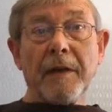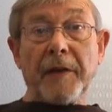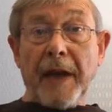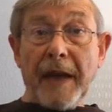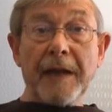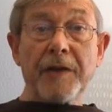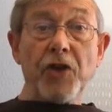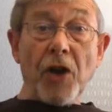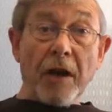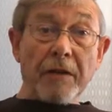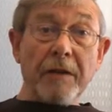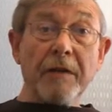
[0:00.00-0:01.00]
There,
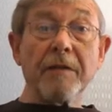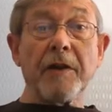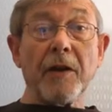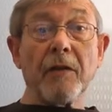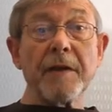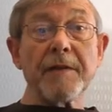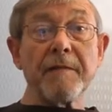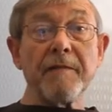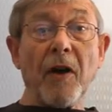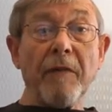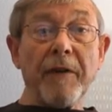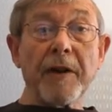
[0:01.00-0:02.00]
John, the only
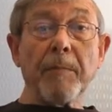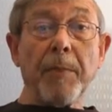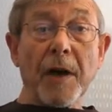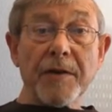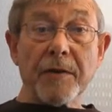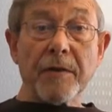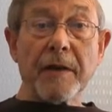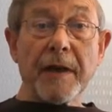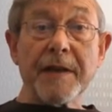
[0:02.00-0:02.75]
surviving apostle,